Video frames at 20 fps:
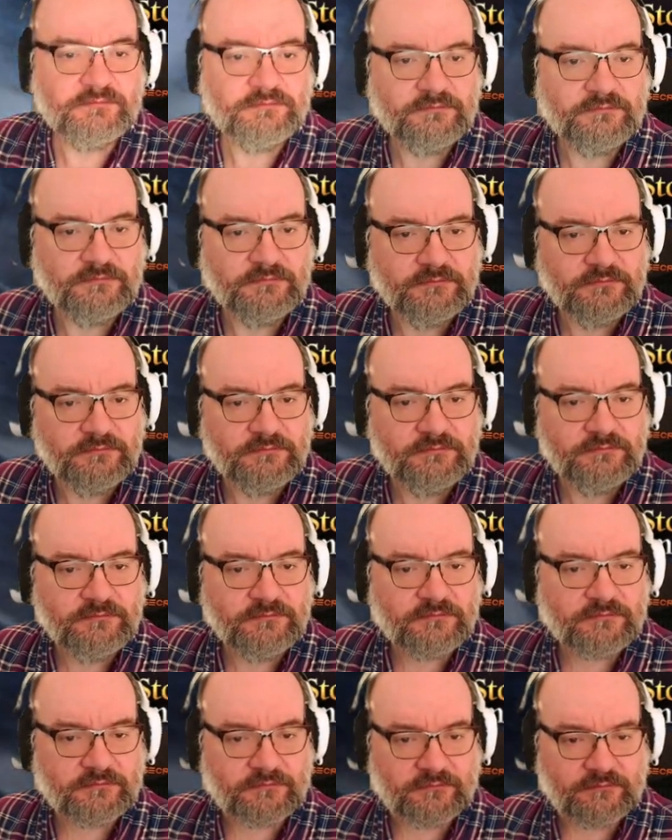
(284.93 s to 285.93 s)

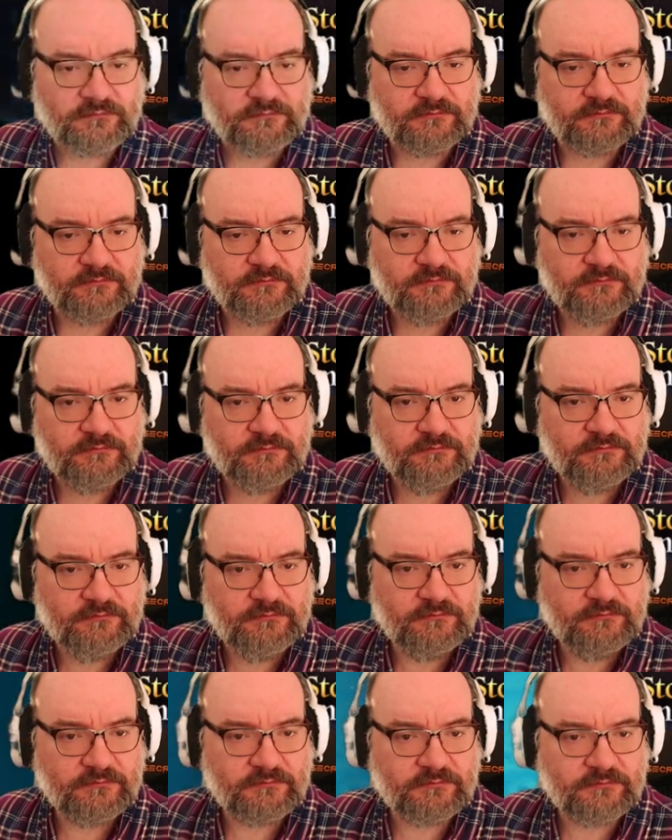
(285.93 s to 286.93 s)

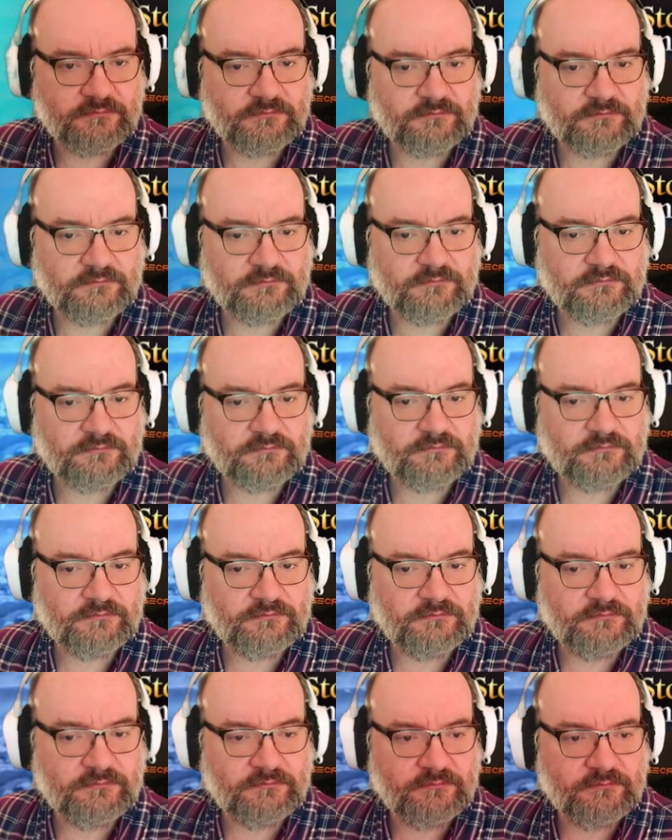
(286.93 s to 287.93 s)

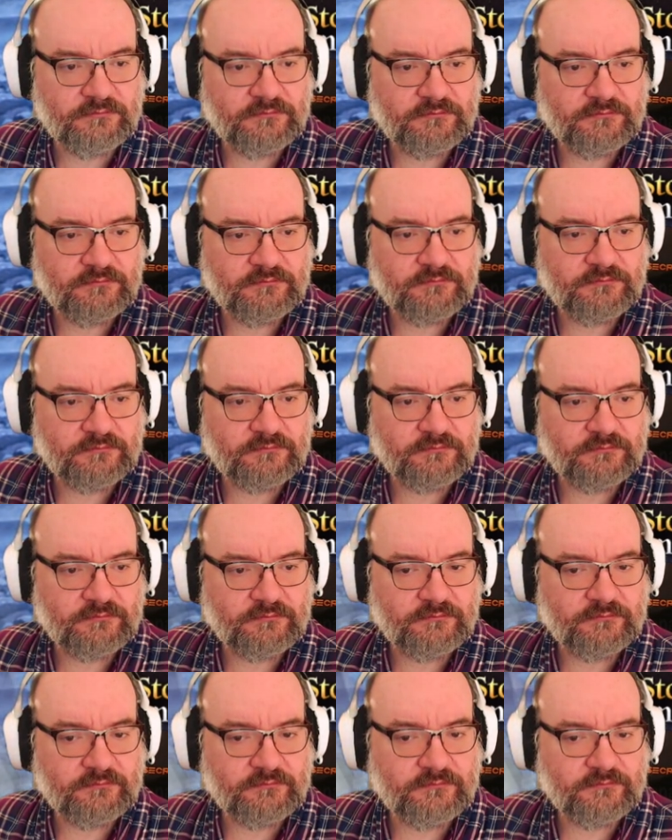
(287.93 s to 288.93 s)

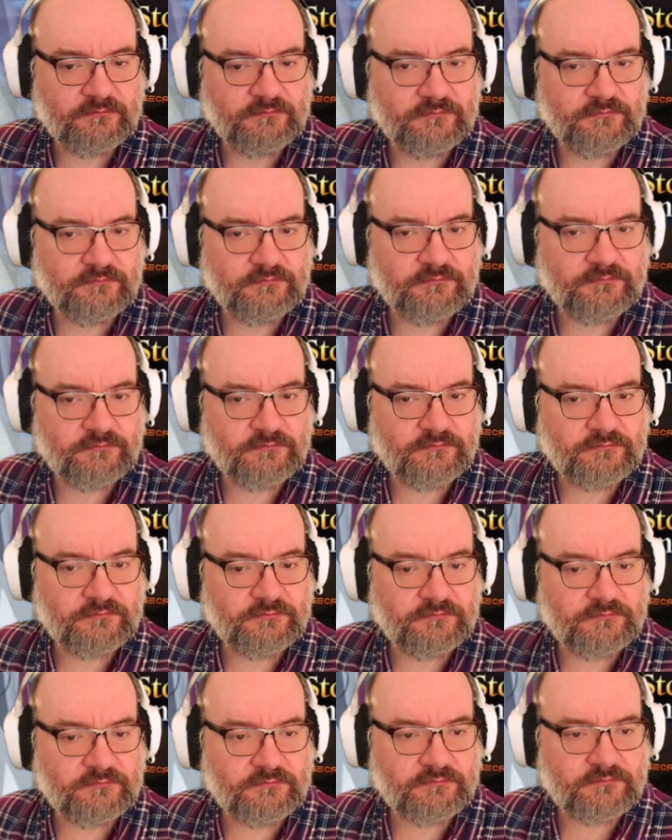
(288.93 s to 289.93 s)

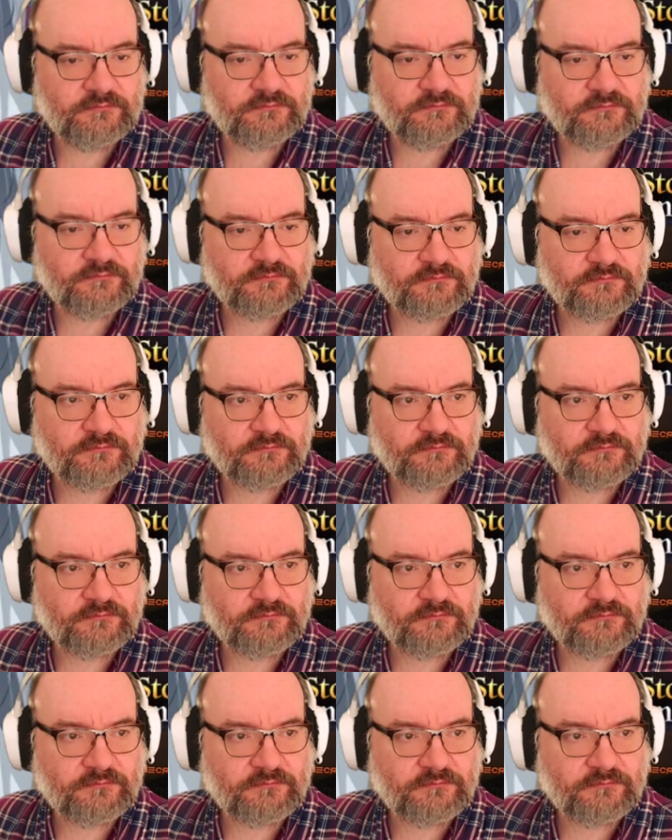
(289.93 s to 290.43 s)
(no one is talking)